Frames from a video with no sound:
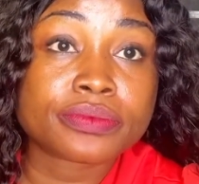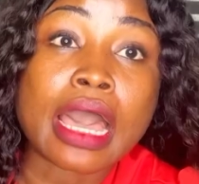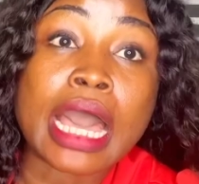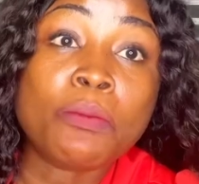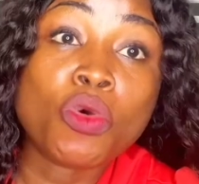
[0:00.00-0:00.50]

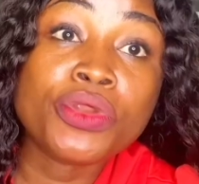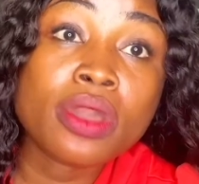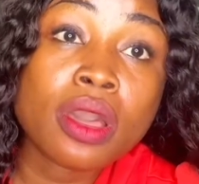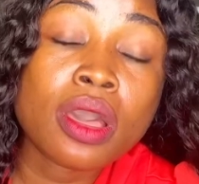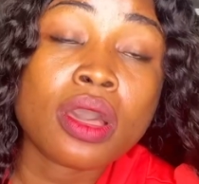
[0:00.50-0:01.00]

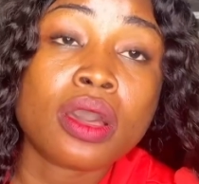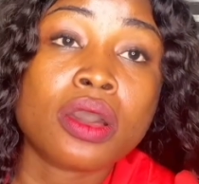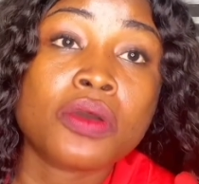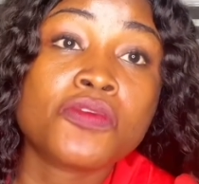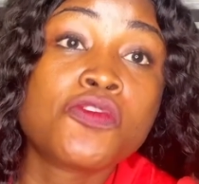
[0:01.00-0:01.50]
ammonia,
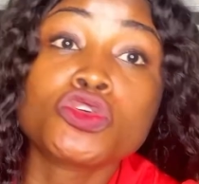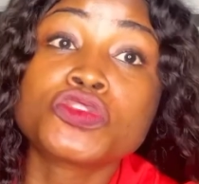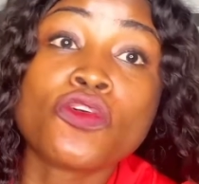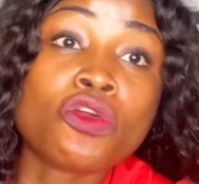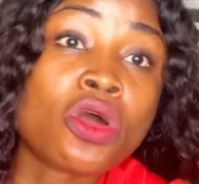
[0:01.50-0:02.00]

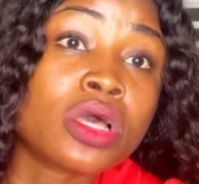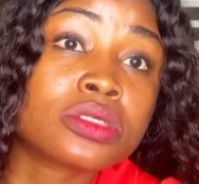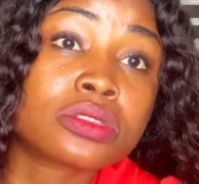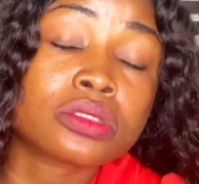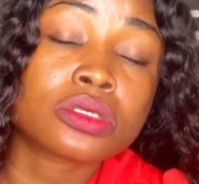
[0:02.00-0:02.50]
phosphorus,